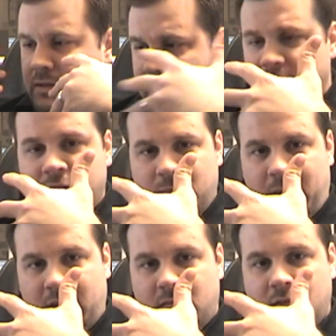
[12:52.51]
disk
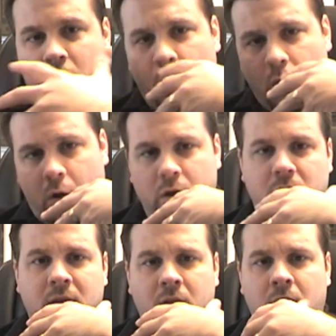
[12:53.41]
space. This whole
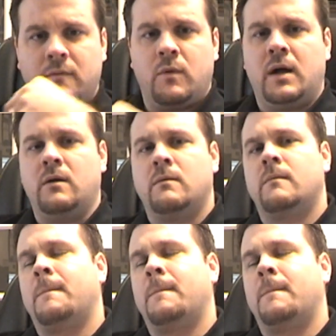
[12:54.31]
argument of, well,